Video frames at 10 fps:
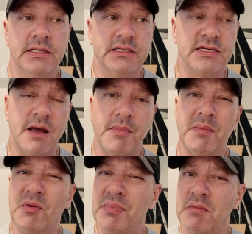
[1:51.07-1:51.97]
This time
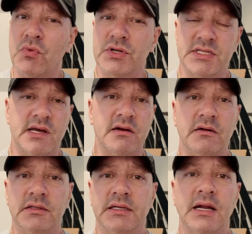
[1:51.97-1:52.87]
I'm a bit more
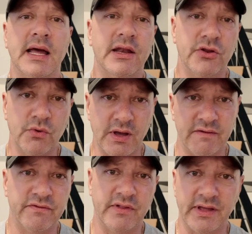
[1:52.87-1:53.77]
settled and I do
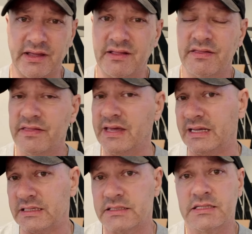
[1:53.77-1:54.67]
have like
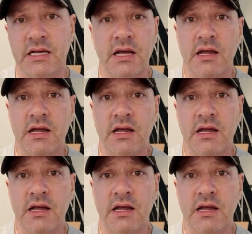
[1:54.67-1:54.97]
things